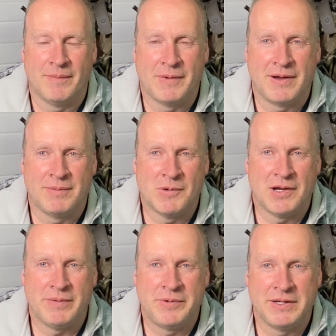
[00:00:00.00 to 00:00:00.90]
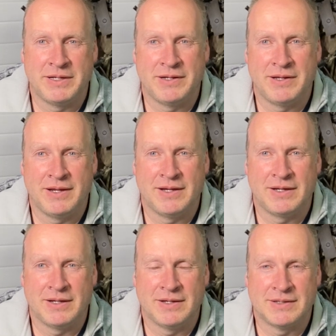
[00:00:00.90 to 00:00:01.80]
in my opinion, it
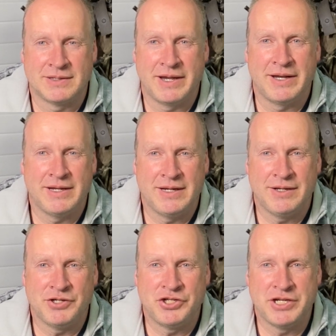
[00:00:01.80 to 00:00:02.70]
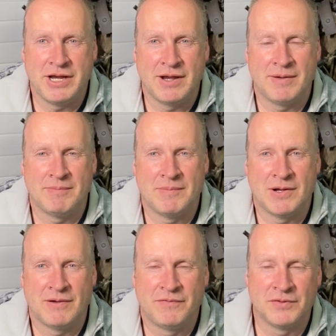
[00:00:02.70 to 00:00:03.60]
is any
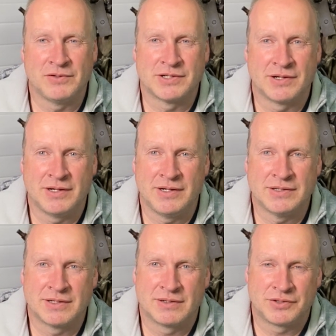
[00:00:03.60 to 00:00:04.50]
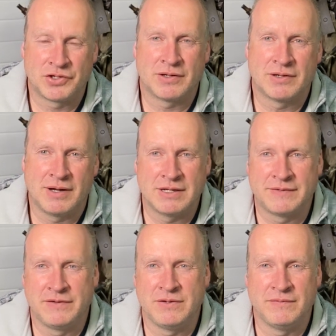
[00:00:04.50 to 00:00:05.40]
GM full-size truck or
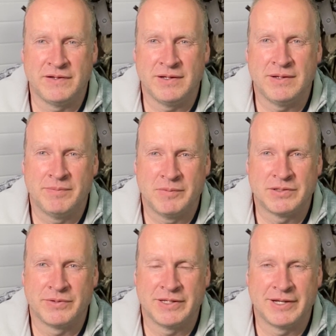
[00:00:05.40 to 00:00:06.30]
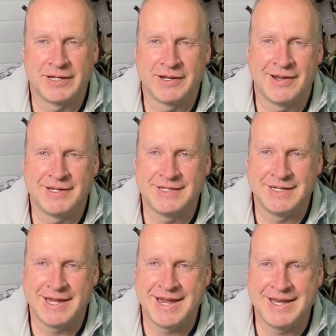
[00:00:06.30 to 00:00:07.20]
SUV between like
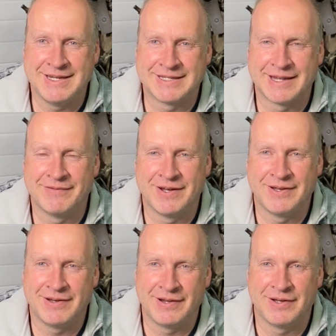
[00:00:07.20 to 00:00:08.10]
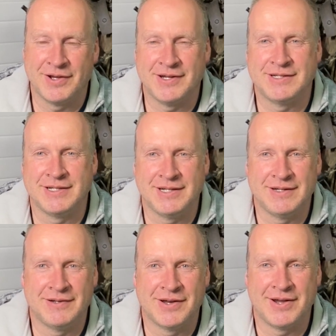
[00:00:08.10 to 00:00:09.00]
1987 and
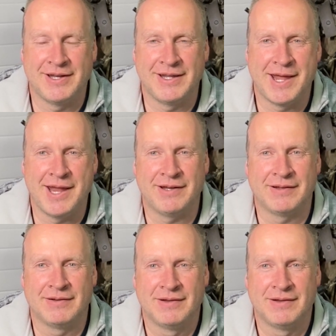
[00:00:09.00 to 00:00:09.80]
1998.